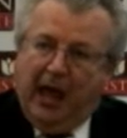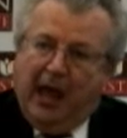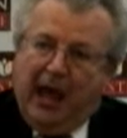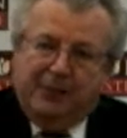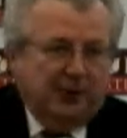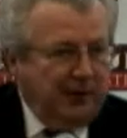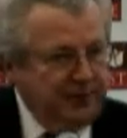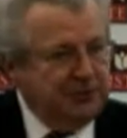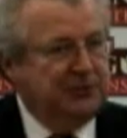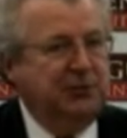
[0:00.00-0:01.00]
and there are
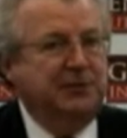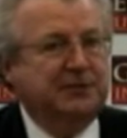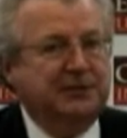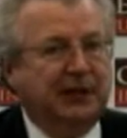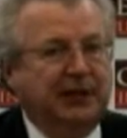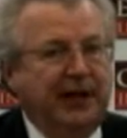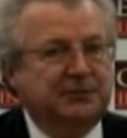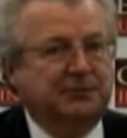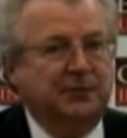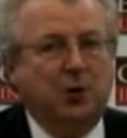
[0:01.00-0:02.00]
other students in the
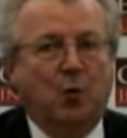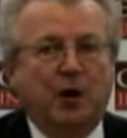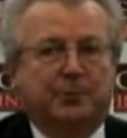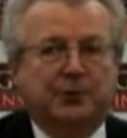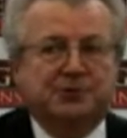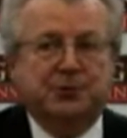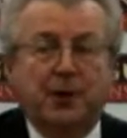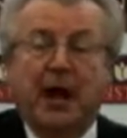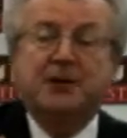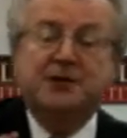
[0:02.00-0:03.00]
classroom who want to
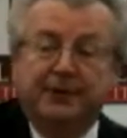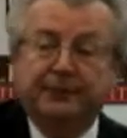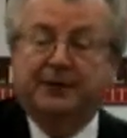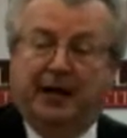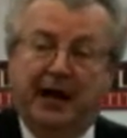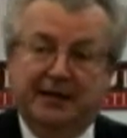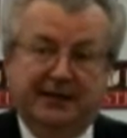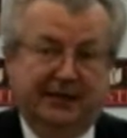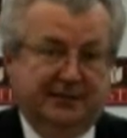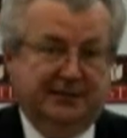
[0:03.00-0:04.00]
pursue different
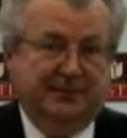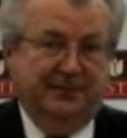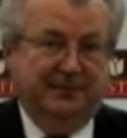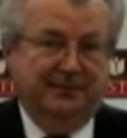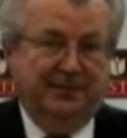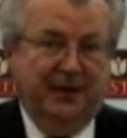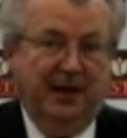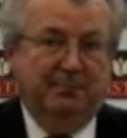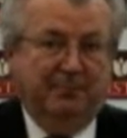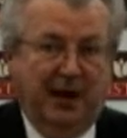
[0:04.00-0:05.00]
ideas.
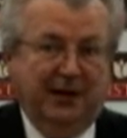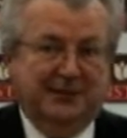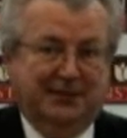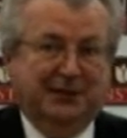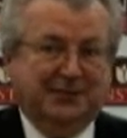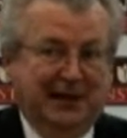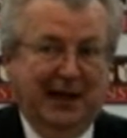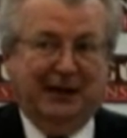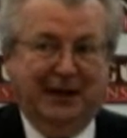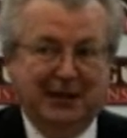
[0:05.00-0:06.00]
Politics in
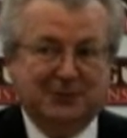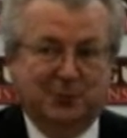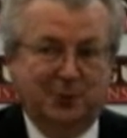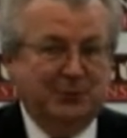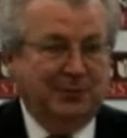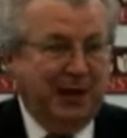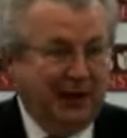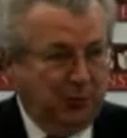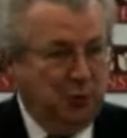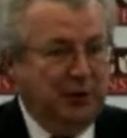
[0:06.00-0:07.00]
that classroom is about
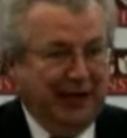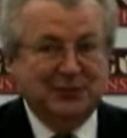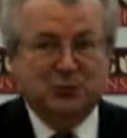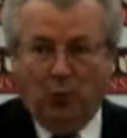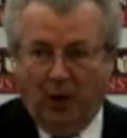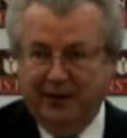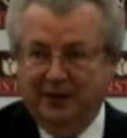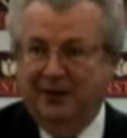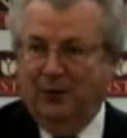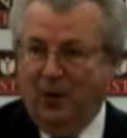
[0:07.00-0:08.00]
who gets
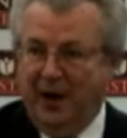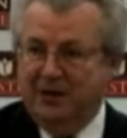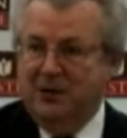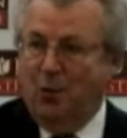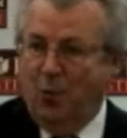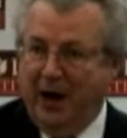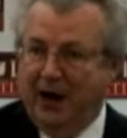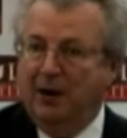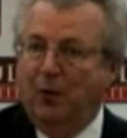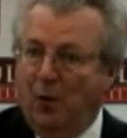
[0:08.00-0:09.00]
what, when,
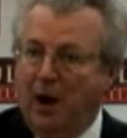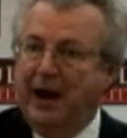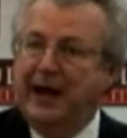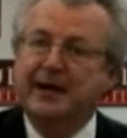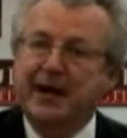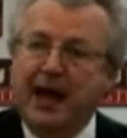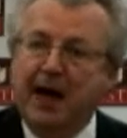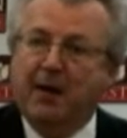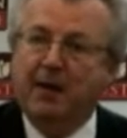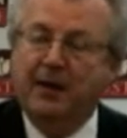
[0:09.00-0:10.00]
where, why, and how.